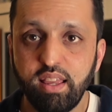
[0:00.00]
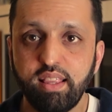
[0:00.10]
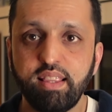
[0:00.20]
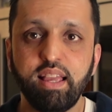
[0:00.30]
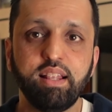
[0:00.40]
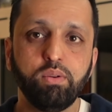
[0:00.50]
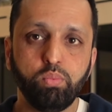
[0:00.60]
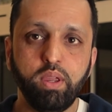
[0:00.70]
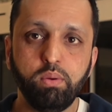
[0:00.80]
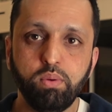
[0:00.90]
then
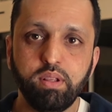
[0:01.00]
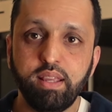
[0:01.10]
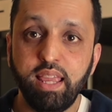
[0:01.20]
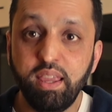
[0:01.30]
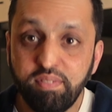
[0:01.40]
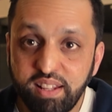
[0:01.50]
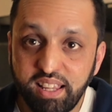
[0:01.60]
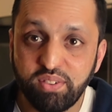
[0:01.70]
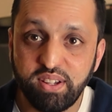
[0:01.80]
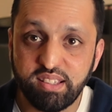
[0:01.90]
we will even
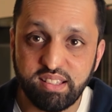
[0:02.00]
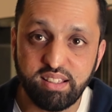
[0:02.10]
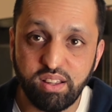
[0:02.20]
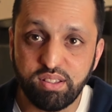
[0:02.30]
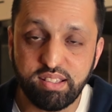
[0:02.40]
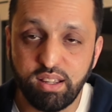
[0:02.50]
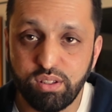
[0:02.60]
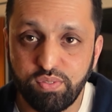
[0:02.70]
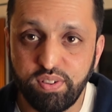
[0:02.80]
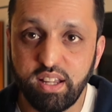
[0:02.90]
increase those
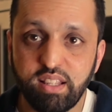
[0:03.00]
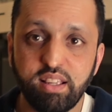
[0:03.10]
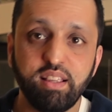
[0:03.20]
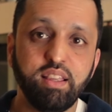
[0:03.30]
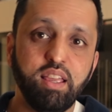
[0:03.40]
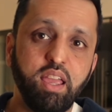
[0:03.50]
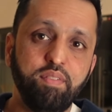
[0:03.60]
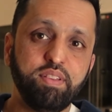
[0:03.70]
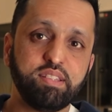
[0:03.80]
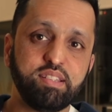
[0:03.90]
sales further.
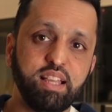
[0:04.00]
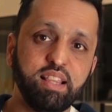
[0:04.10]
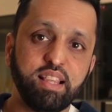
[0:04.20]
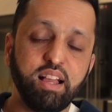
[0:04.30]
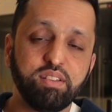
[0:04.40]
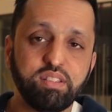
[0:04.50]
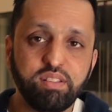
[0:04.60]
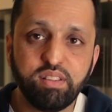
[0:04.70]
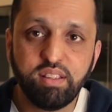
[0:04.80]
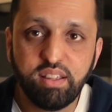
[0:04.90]
If it's
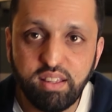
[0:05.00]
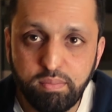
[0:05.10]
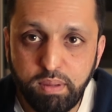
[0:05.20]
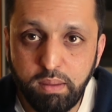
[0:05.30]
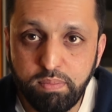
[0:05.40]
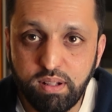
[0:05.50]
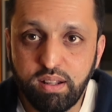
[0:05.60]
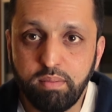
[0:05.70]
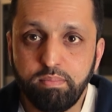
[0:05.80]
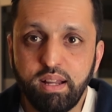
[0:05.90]
10,000 people
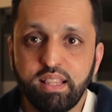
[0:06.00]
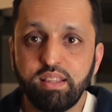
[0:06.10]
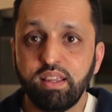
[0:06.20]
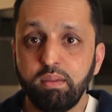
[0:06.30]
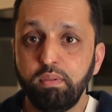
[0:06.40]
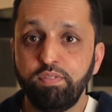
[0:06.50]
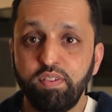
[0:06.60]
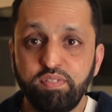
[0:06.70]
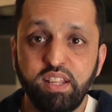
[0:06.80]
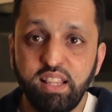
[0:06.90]
a month, it can be
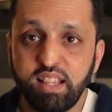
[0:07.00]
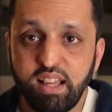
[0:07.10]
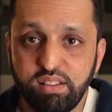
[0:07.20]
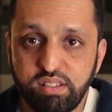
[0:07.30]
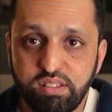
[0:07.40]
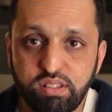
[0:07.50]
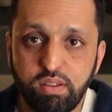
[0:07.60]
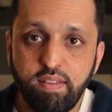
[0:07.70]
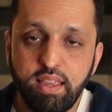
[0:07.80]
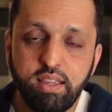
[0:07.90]
15,000. So
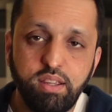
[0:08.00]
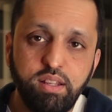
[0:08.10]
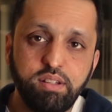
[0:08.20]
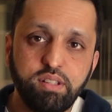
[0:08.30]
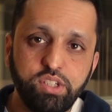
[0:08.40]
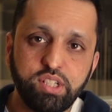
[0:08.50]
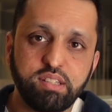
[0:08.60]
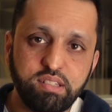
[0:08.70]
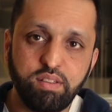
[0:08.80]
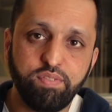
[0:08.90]
you need to
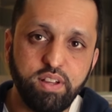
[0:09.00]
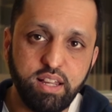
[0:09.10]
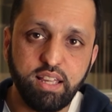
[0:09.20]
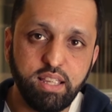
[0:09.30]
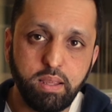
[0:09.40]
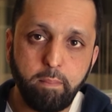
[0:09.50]
justify